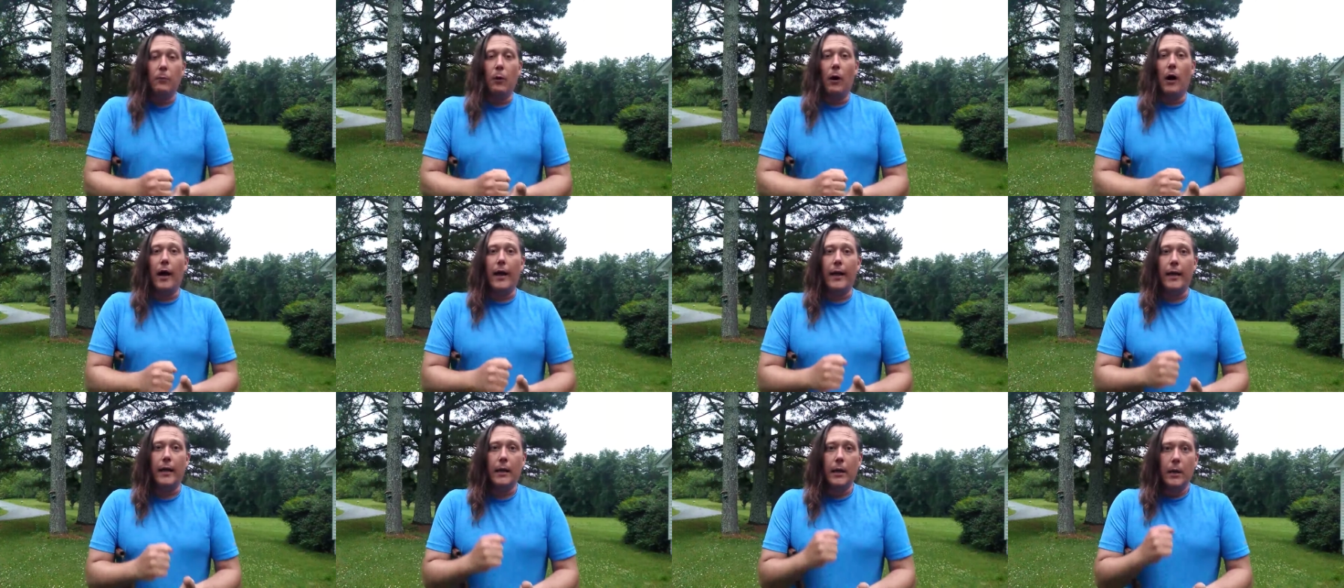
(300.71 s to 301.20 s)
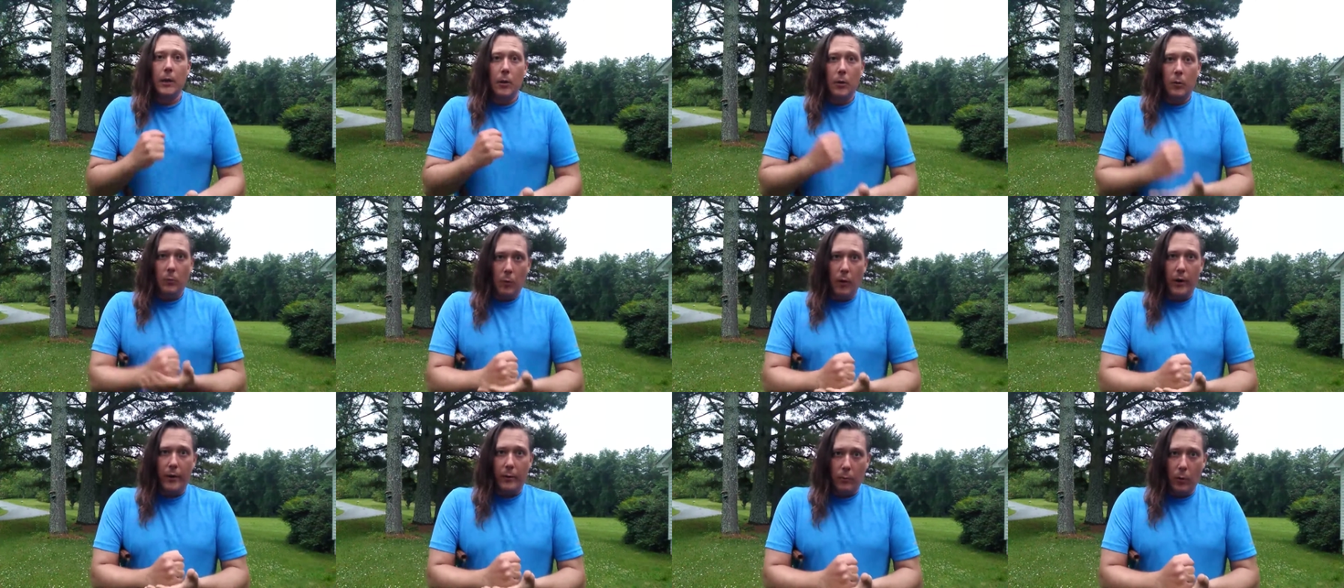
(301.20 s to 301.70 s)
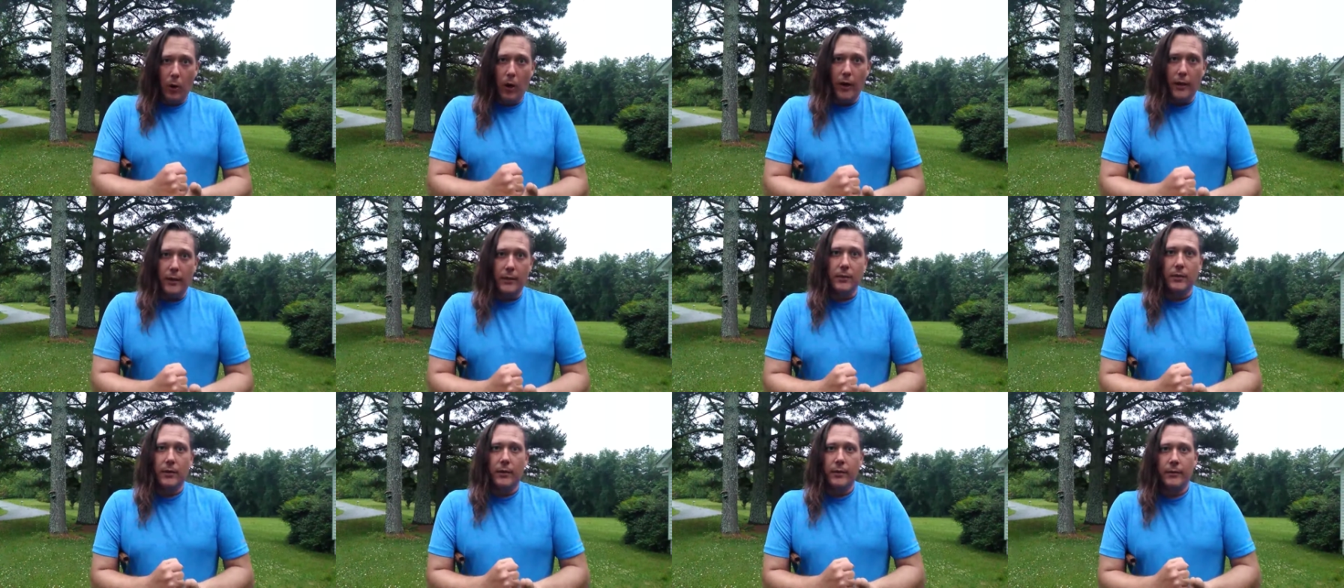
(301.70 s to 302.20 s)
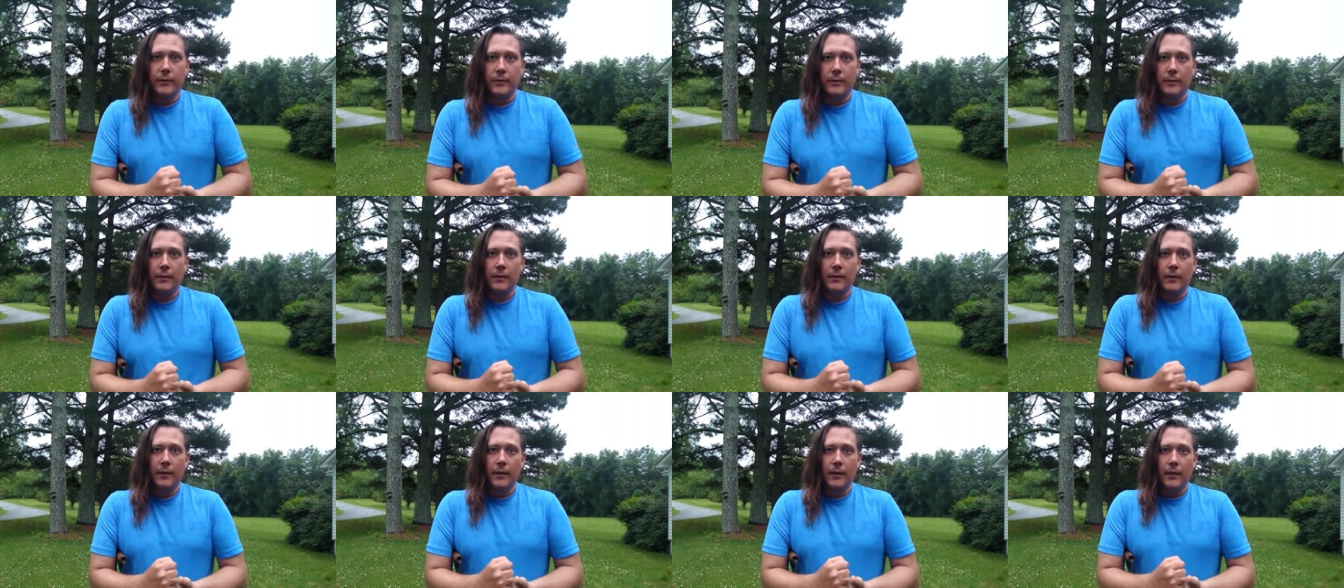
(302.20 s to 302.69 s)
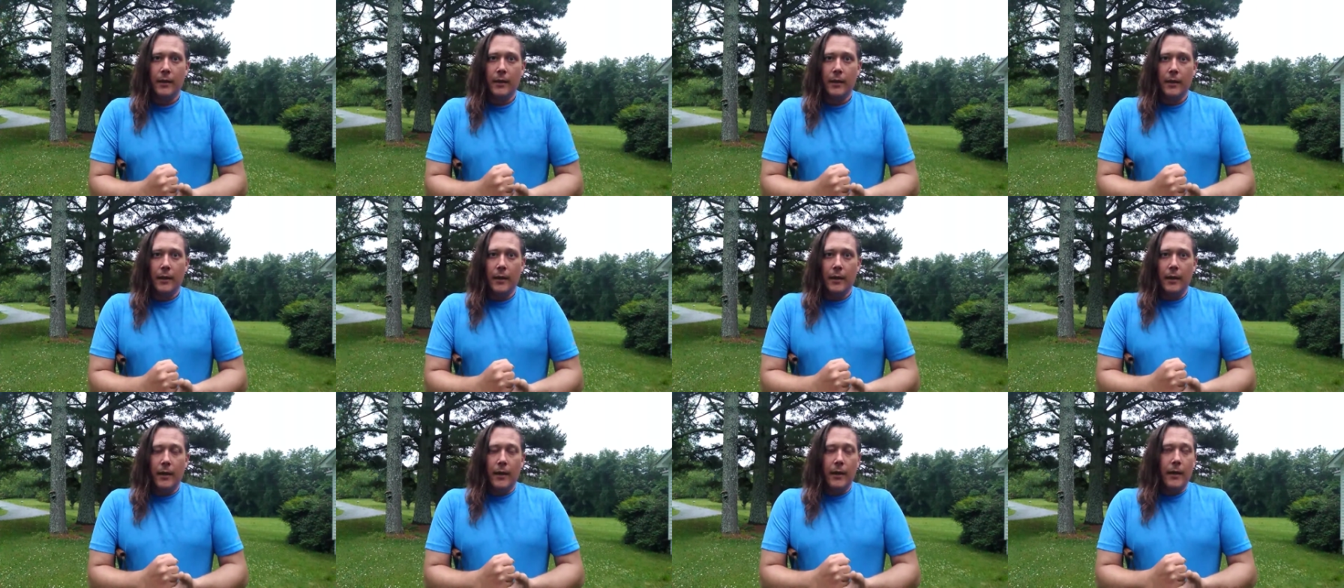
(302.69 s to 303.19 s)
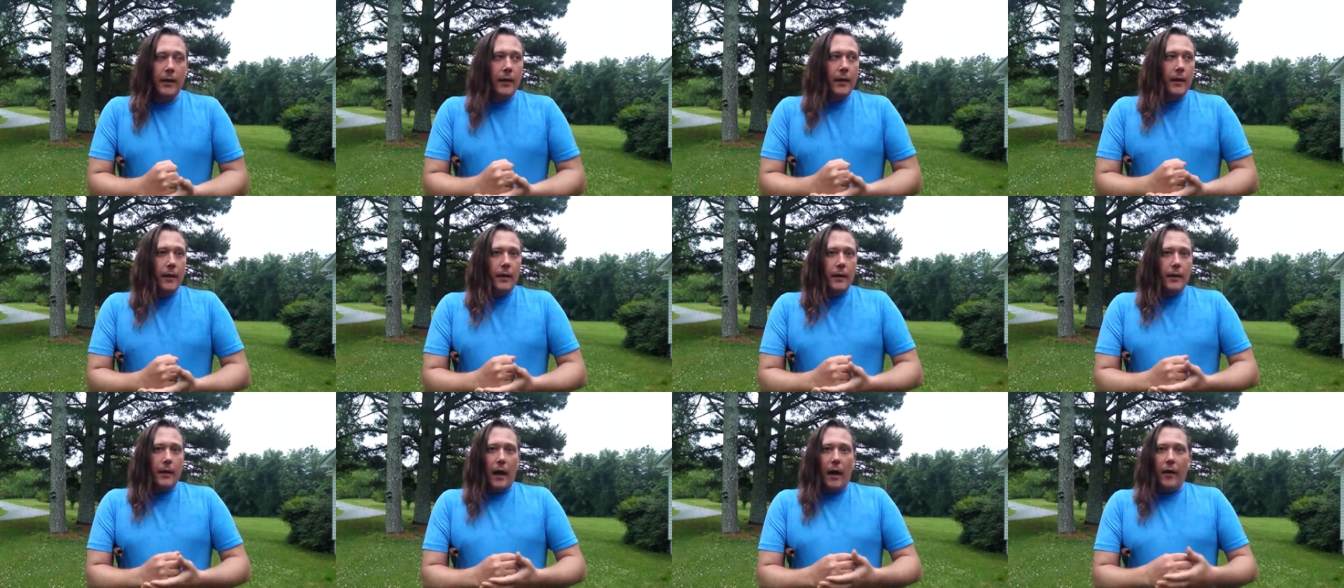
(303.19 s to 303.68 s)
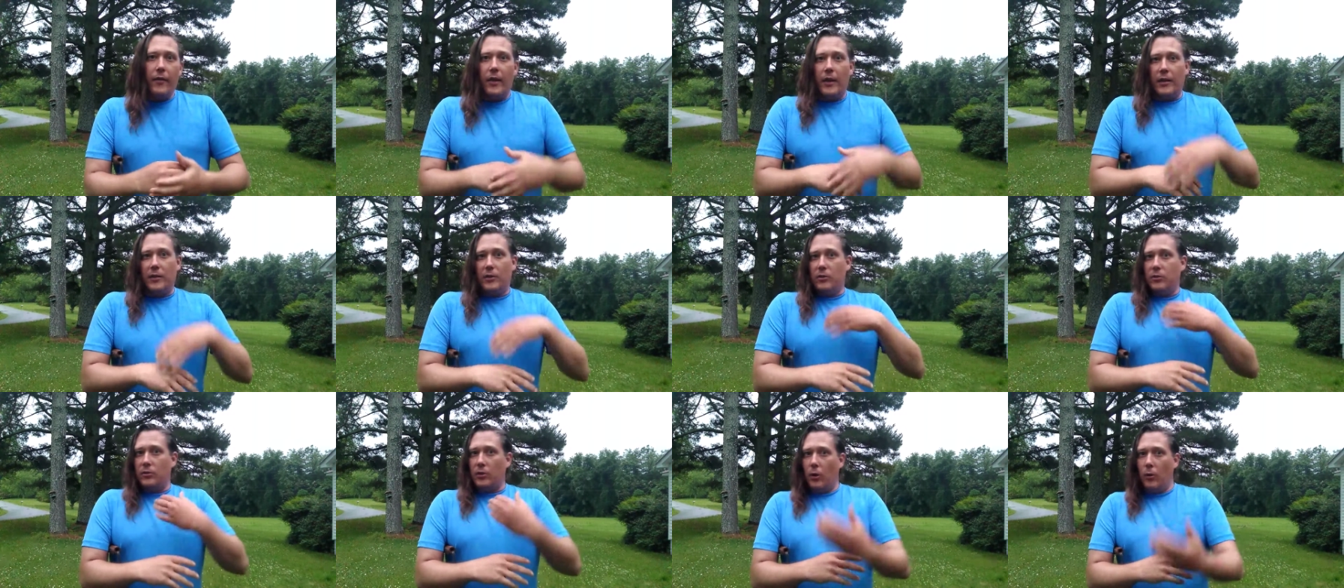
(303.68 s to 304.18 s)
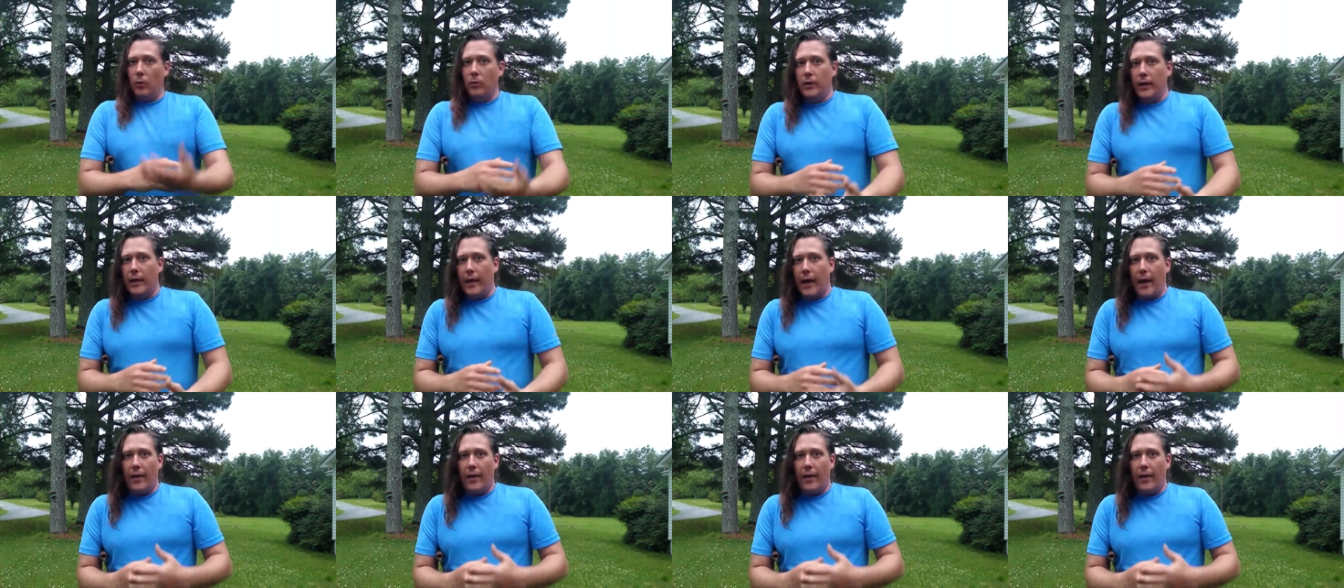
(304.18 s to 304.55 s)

white. what it was. How they sold it,